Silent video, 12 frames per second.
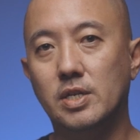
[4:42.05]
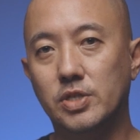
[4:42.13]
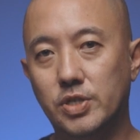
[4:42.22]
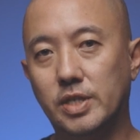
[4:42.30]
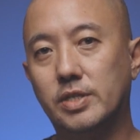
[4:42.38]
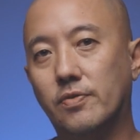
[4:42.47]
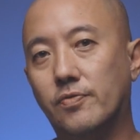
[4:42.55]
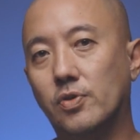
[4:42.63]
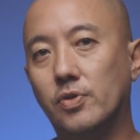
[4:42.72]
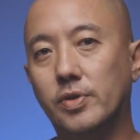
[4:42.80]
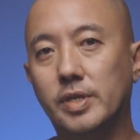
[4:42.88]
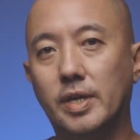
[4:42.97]
just the
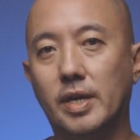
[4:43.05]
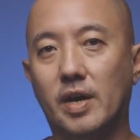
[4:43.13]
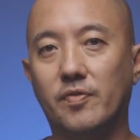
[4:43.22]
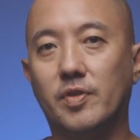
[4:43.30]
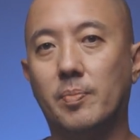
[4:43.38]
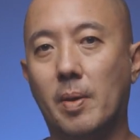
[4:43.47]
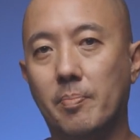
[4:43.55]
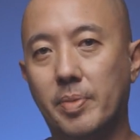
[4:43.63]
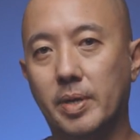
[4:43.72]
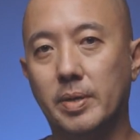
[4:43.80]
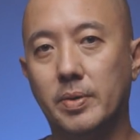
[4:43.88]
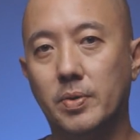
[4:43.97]
following day after pumping,